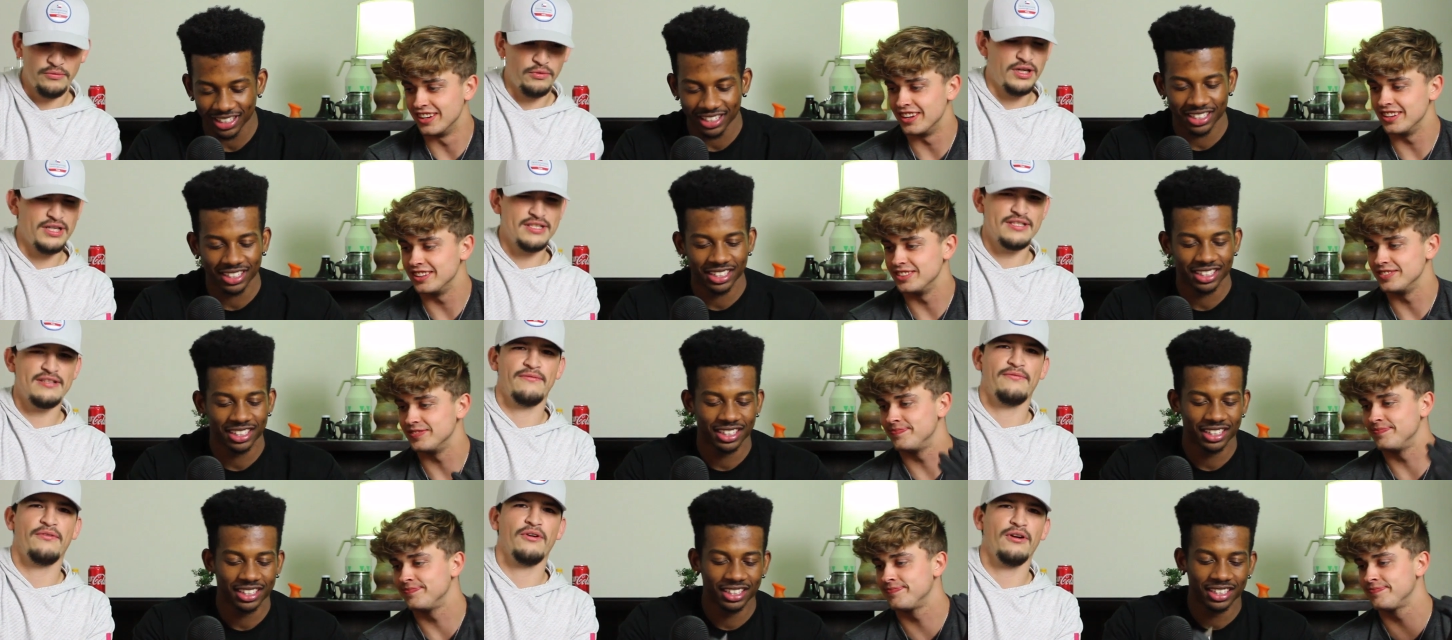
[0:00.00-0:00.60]
Speaker 1: one
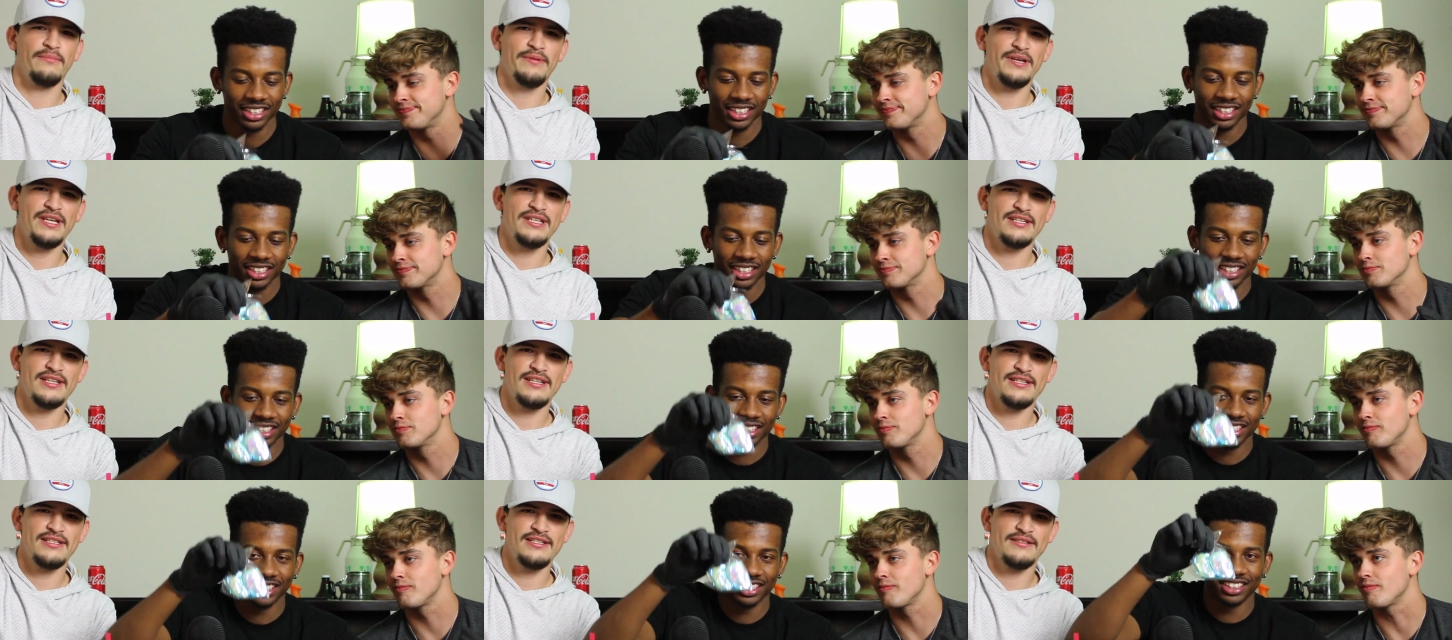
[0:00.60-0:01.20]
one's the four
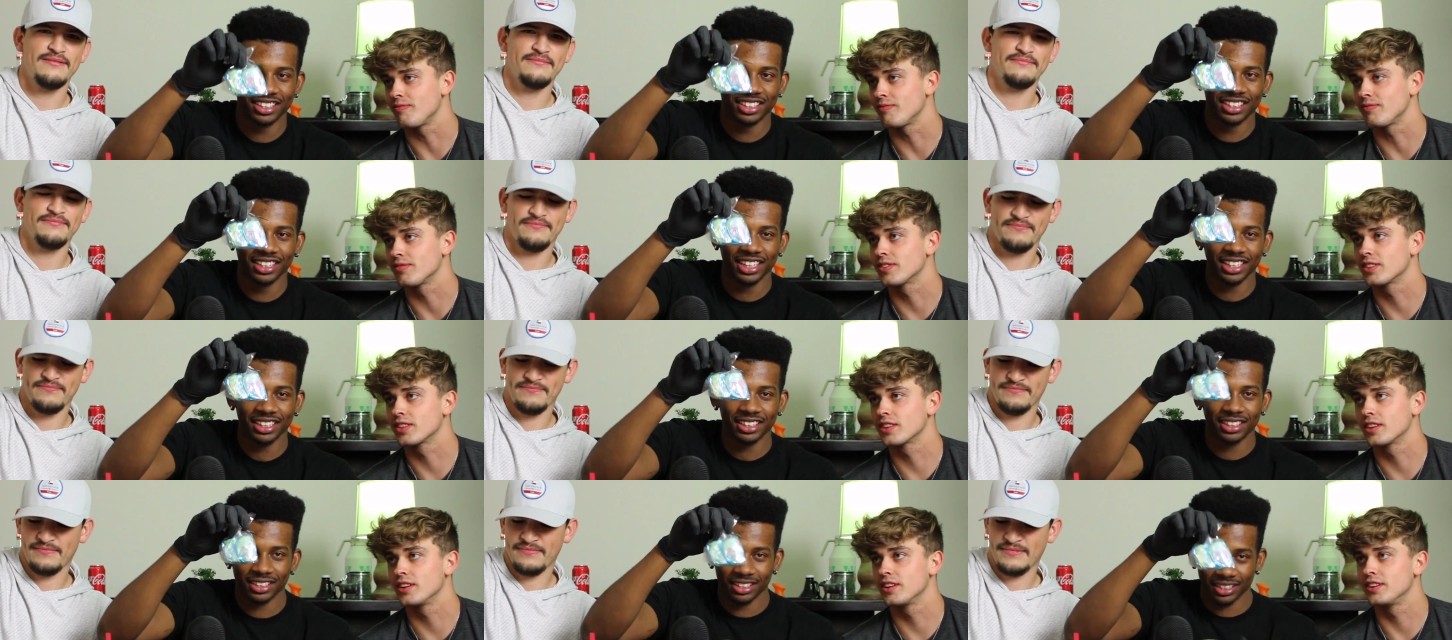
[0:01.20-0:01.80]
pieces. Look
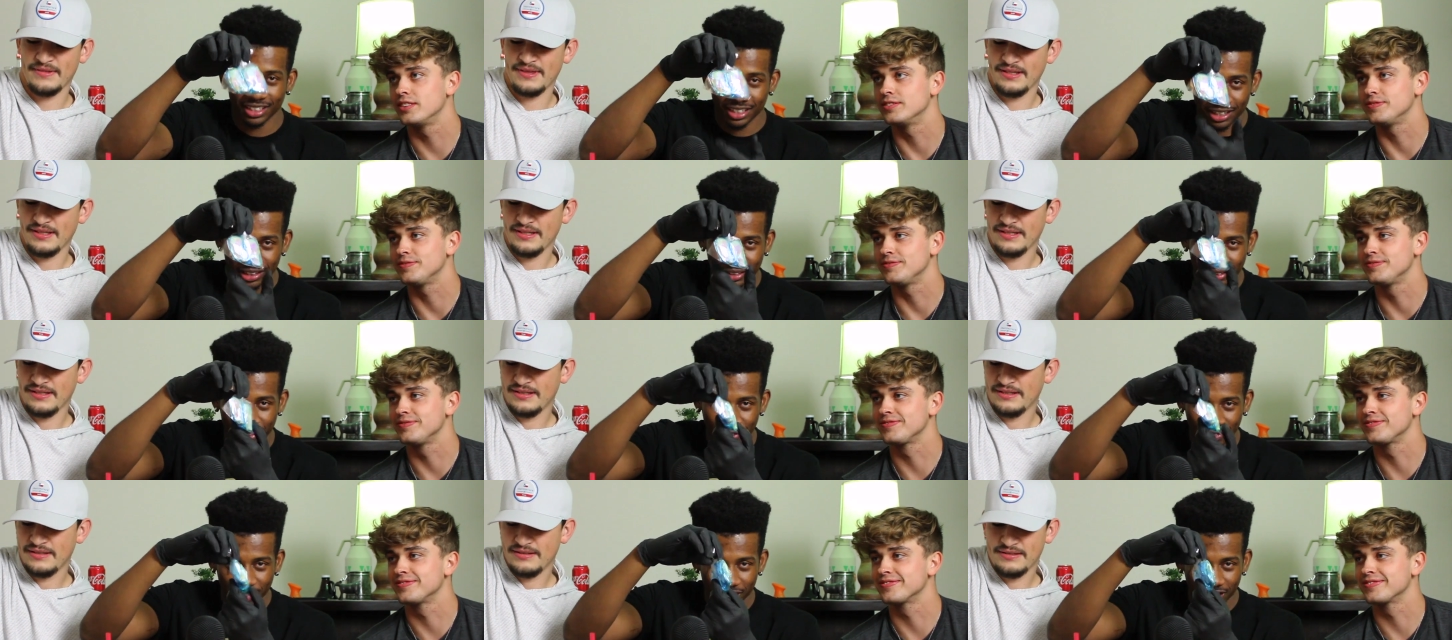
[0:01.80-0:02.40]
at. I don't
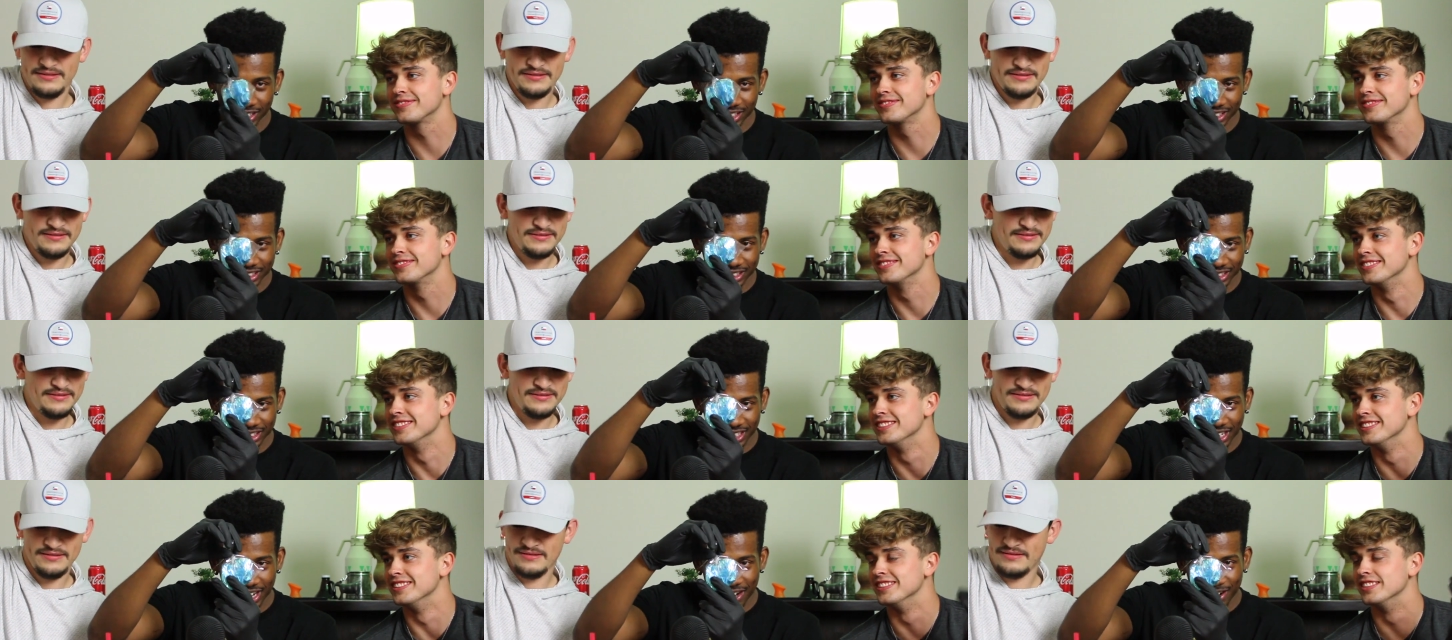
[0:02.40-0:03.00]
know if y'all can
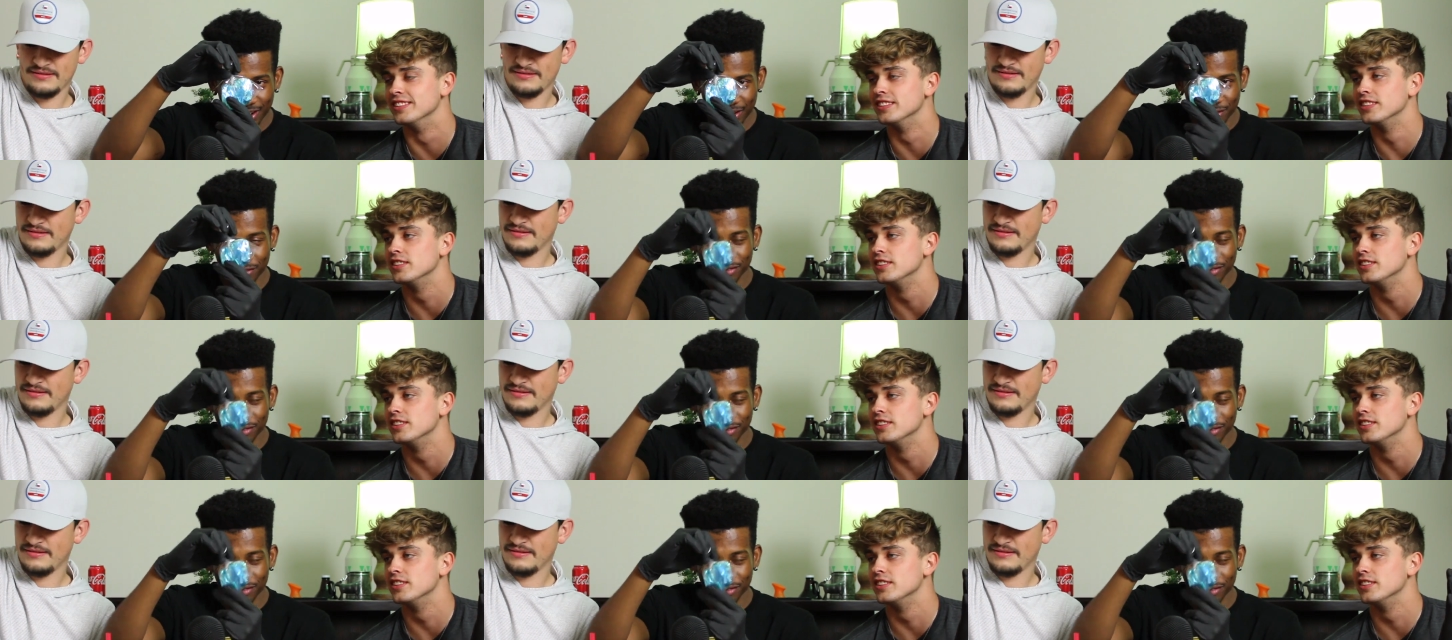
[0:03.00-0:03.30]
see how